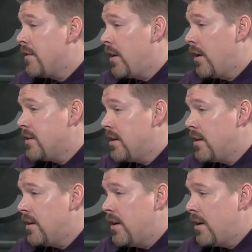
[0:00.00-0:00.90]
They like
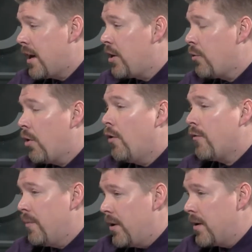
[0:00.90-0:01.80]
to kind of grow
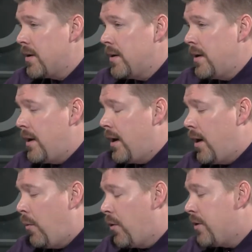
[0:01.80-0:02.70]
from there.
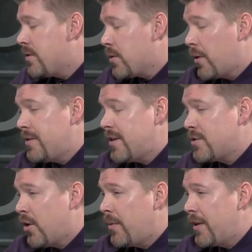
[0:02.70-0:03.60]
One of the stories they
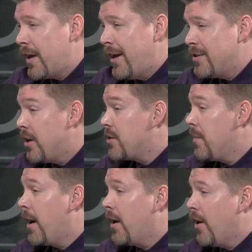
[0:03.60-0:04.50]
told me that kind of touched
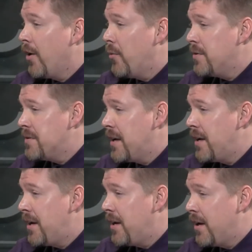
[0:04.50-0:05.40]
my heart was that
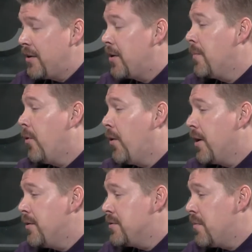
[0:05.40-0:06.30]
a young
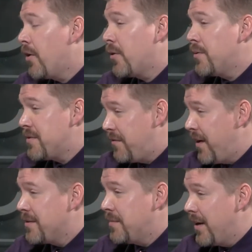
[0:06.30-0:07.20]
boy whose mother was
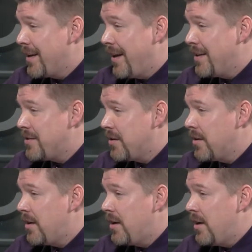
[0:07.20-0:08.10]
affected by
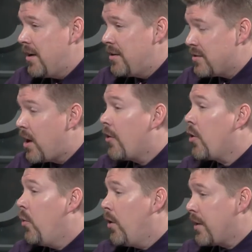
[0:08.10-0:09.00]
cancer saw the
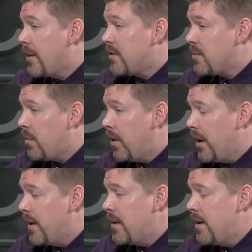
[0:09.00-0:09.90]
quilt on
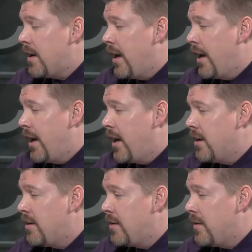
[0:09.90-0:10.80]
display,
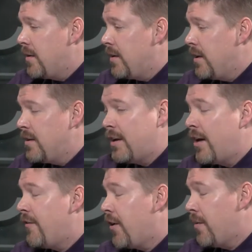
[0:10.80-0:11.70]
and he didn't
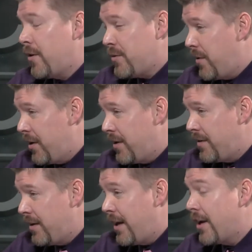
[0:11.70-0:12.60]
have very much money.
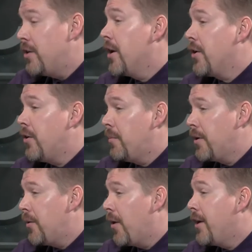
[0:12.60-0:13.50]
He had a nickel,
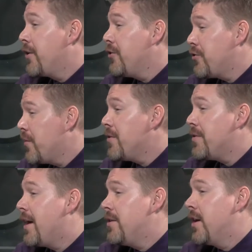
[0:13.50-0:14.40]
but he wanted to contribute
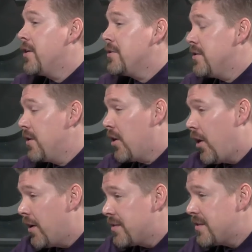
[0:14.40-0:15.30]
nickel to the
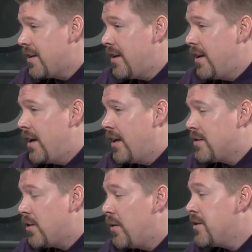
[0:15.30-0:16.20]
cause. And
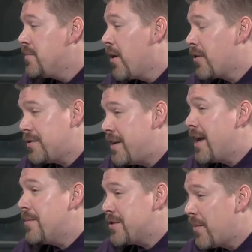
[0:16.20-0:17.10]
so his mother's
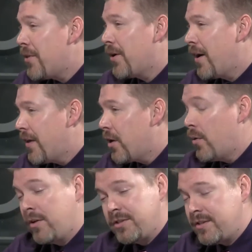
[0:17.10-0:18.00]
name is up there on that
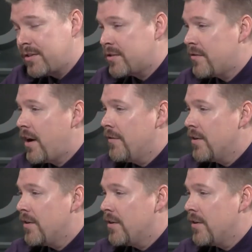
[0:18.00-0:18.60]
quilt, and she's a survivor.